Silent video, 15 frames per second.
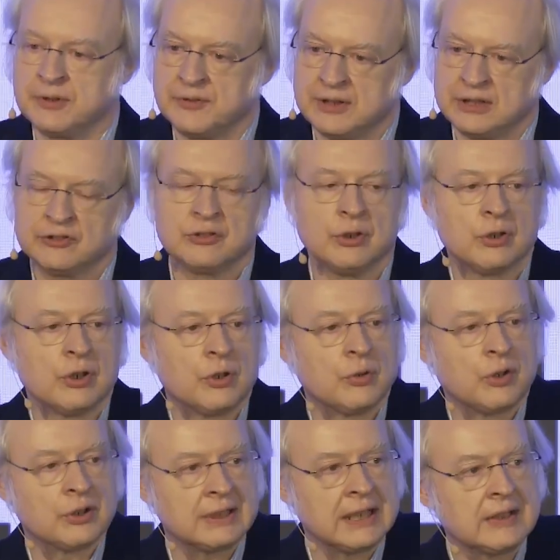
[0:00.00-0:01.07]
things don't go
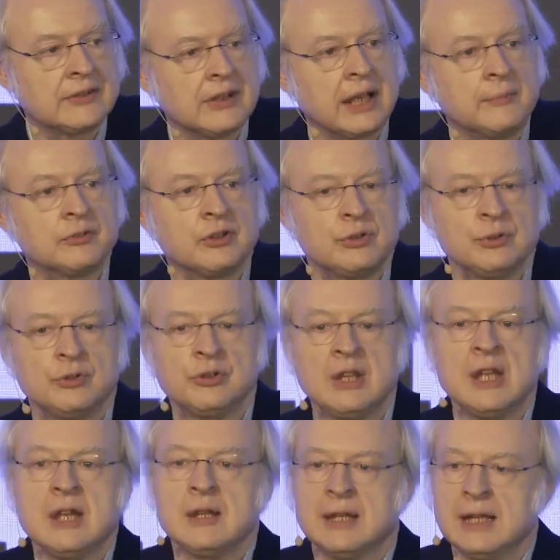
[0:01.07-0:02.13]
wrong next time. So use
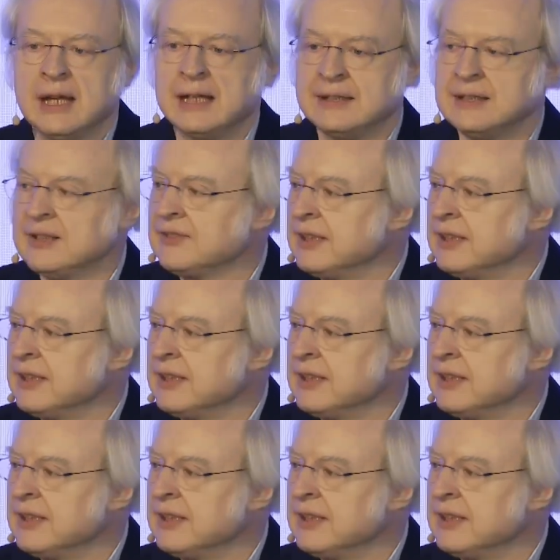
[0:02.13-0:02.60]
ideas